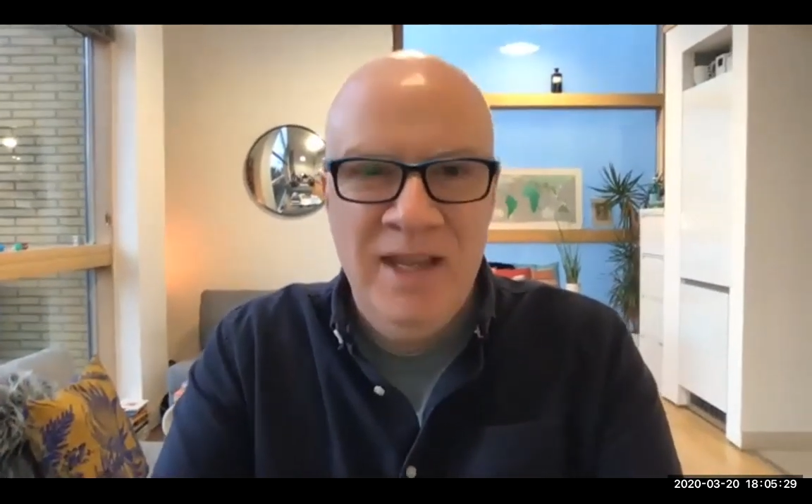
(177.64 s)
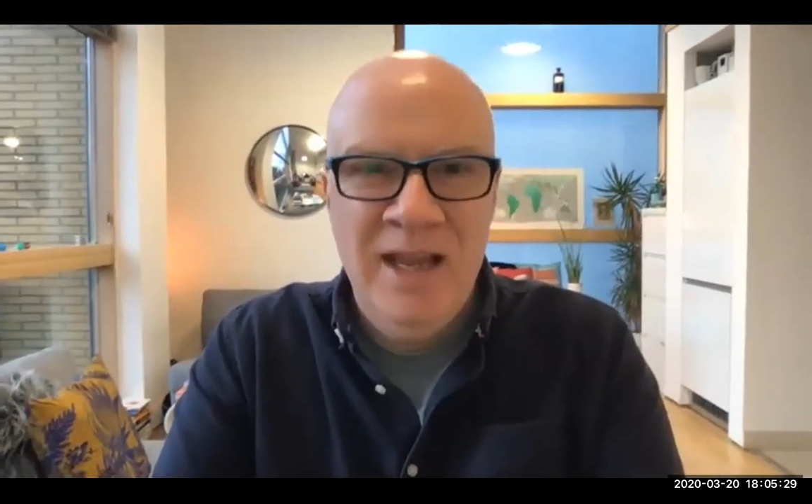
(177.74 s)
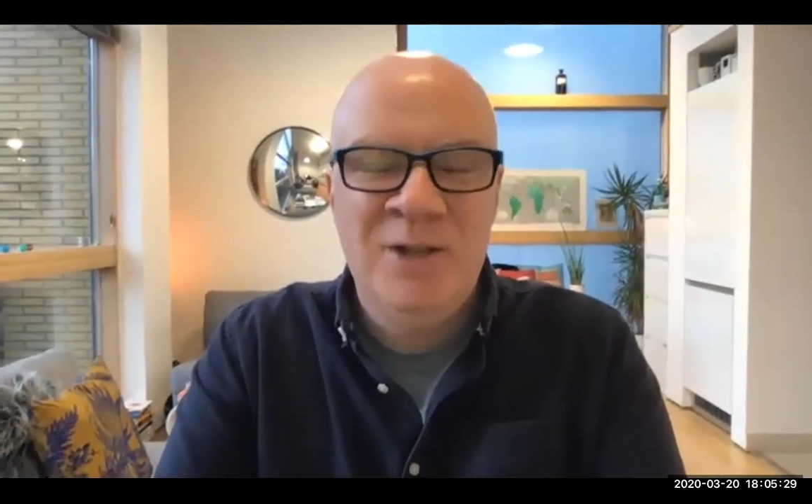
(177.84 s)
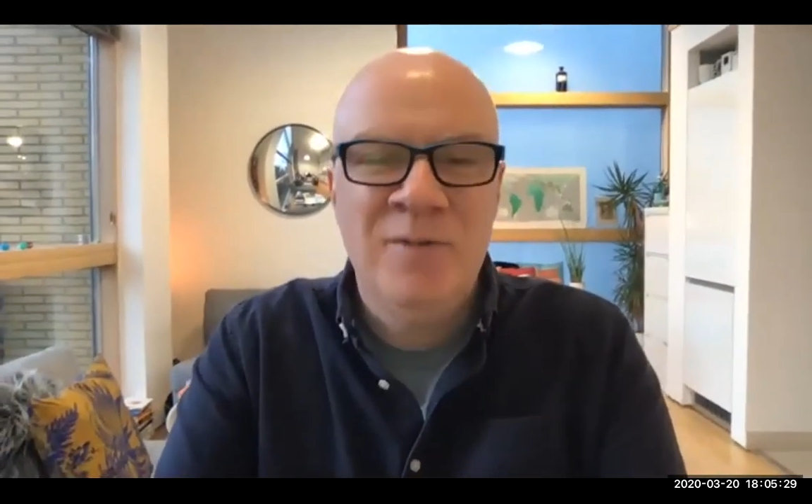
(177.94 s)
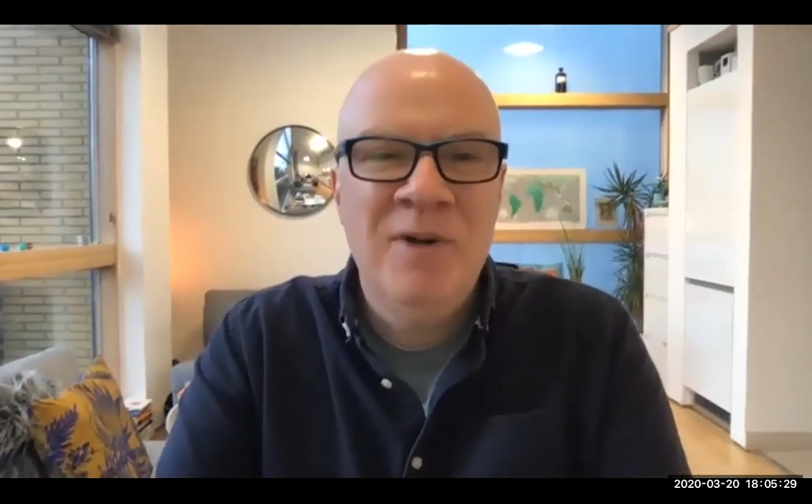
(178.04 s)

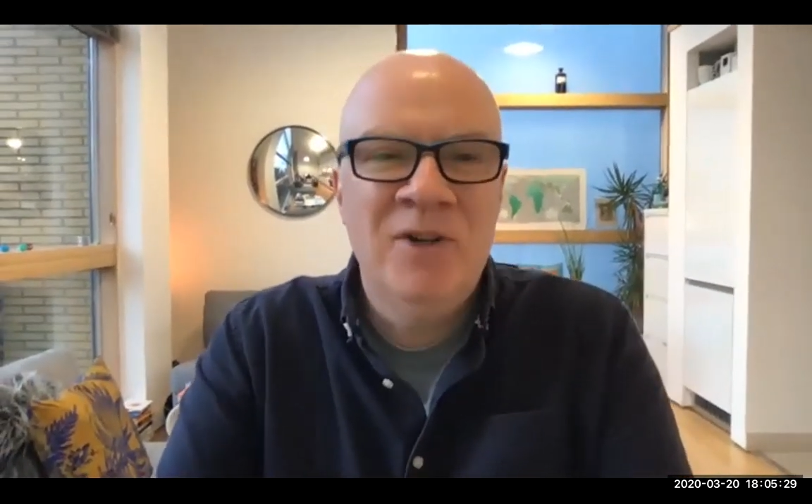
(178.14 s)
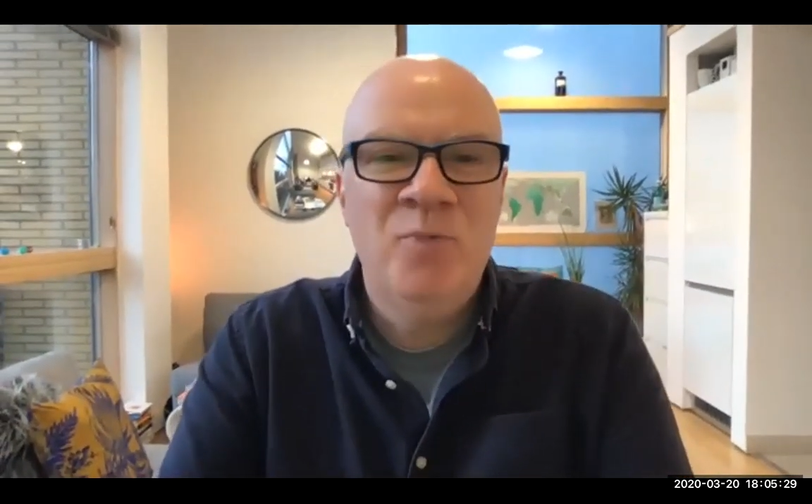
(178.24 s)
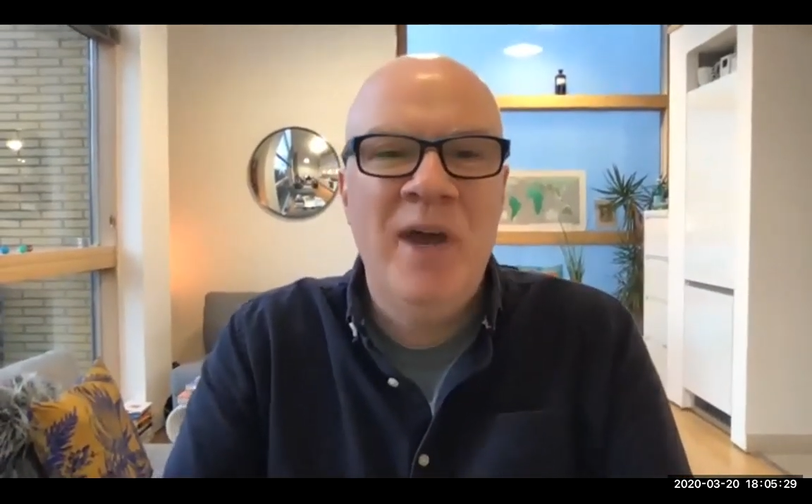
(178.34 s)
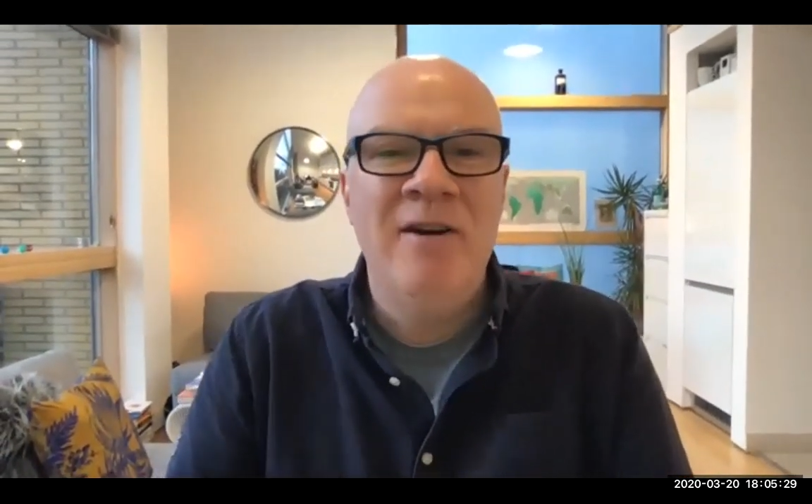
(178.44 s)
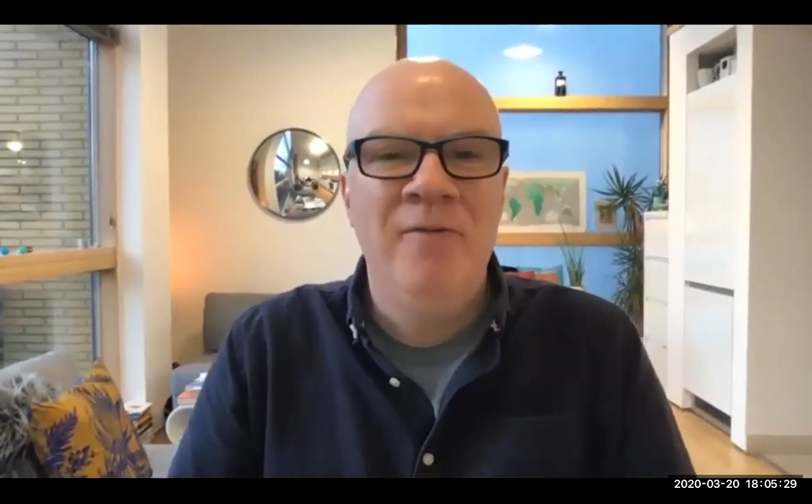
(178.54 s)
it's much
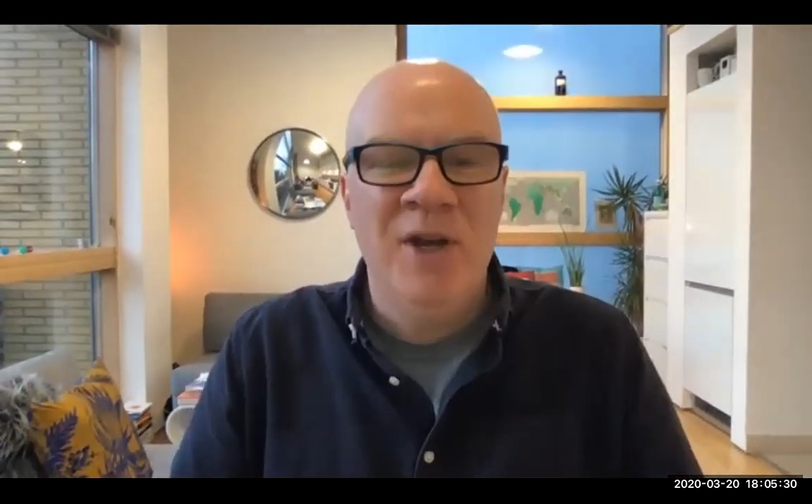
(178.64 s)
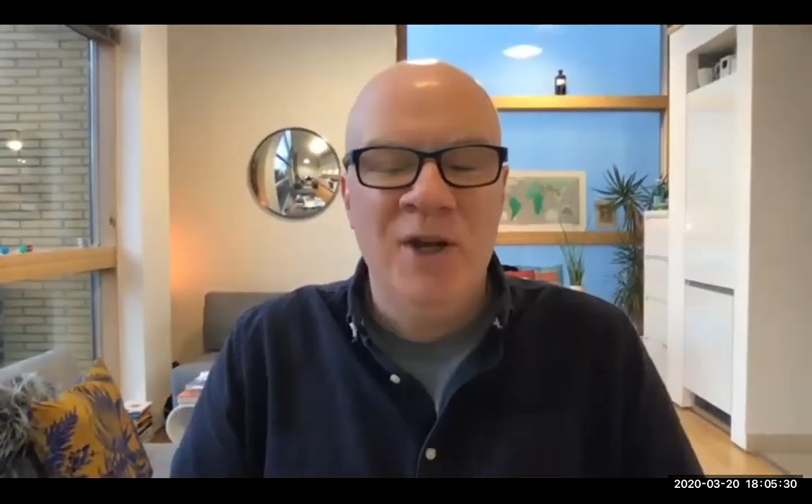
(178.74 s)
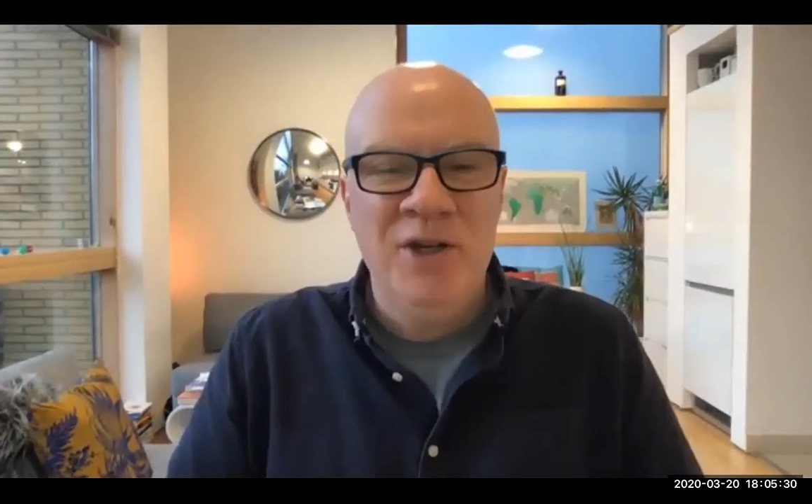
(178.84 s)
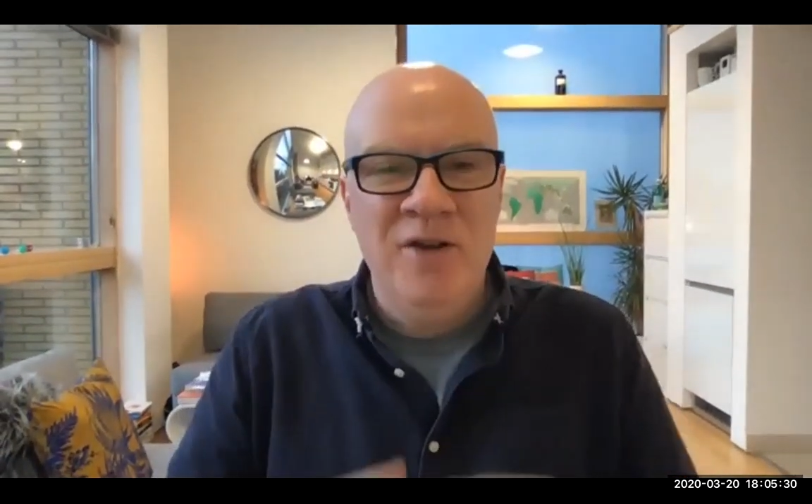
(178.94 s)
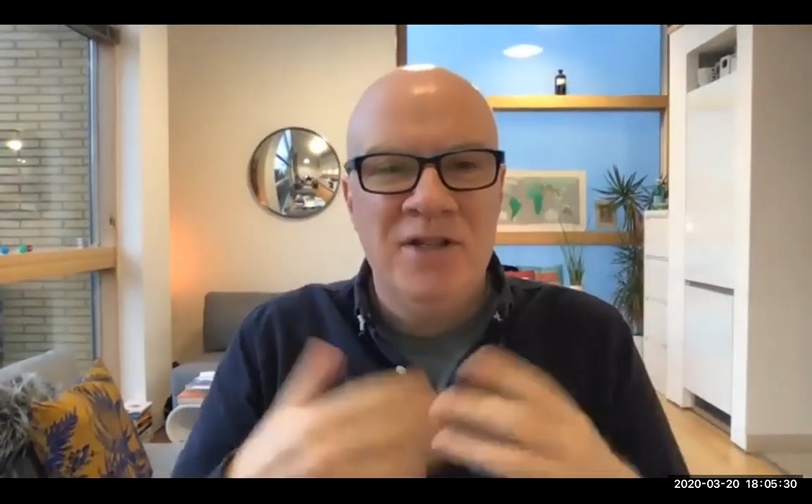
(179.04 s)
better if you
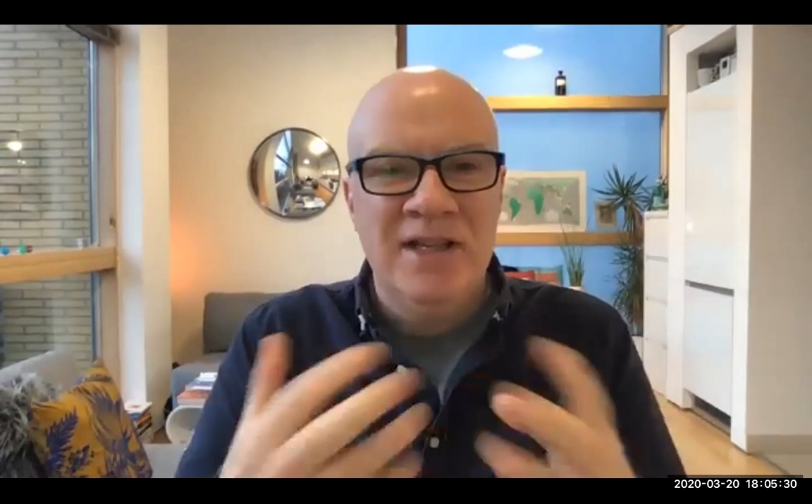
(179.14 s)
can use